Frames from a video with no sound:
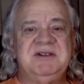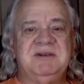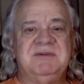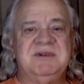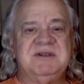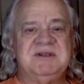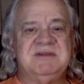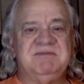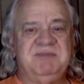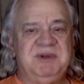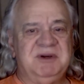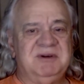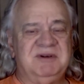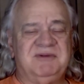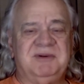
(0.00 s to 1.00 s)
It was
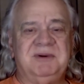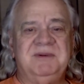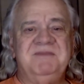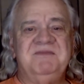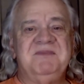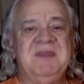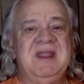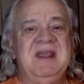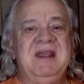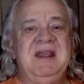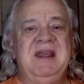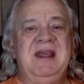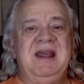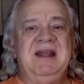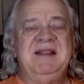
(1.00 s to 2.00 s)
beautiful,
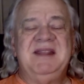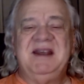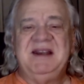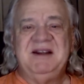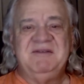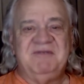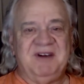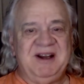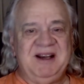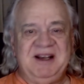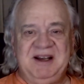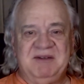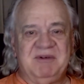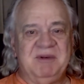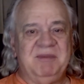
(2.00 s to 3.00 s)
and then invited
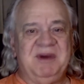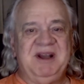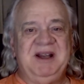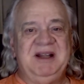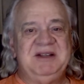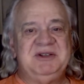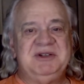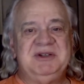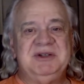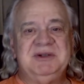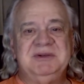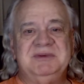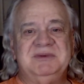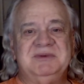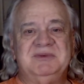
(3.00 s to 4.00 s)
everybody
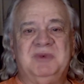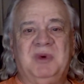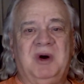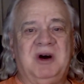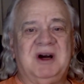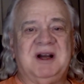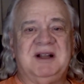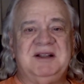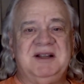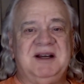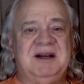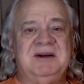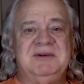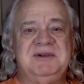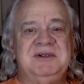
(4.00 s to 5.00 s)
to walk
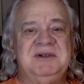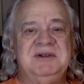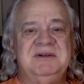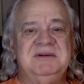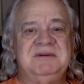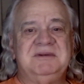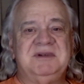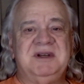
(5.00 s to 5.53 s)
down to